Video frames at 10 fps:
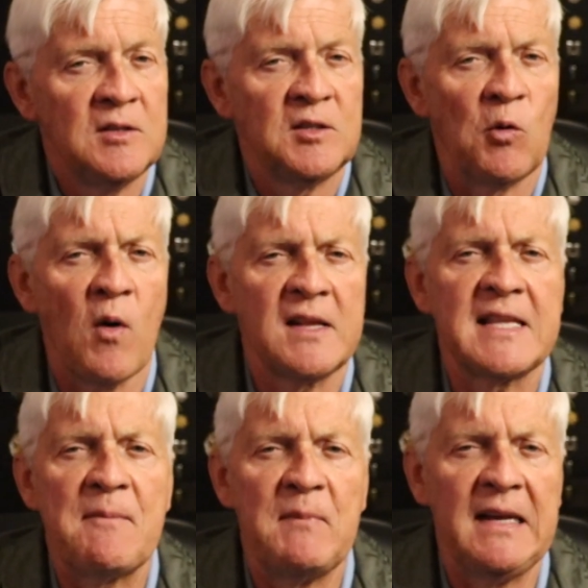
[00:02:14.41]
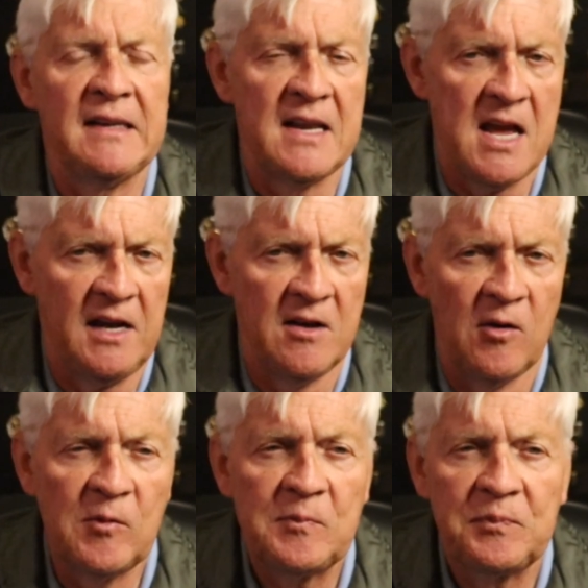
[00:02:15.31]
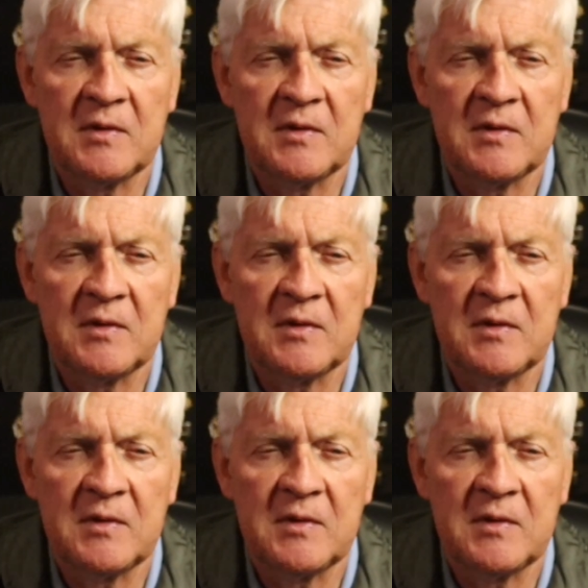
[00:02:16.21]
So what does that mean to NATO?